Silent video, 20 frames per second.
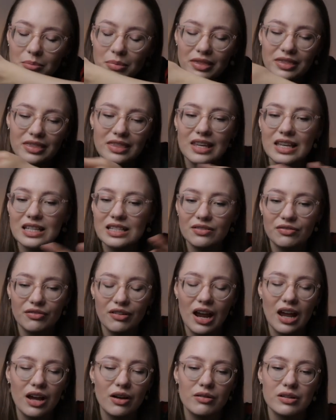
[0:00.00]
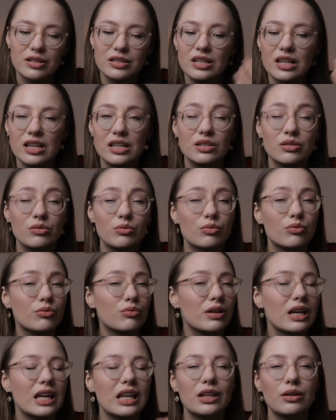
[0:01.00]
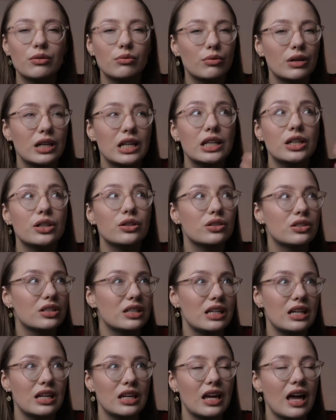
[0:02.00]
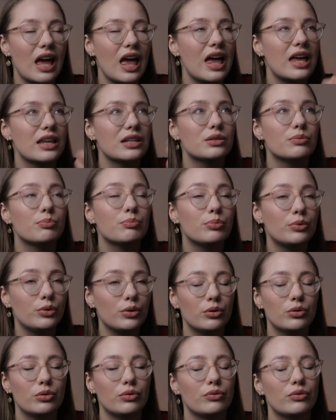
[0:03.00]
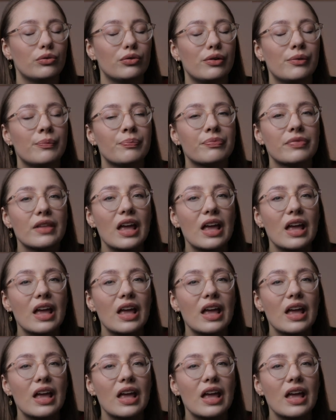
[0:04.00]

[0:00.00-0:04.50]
But this fragrance is really, really unique and beautiful.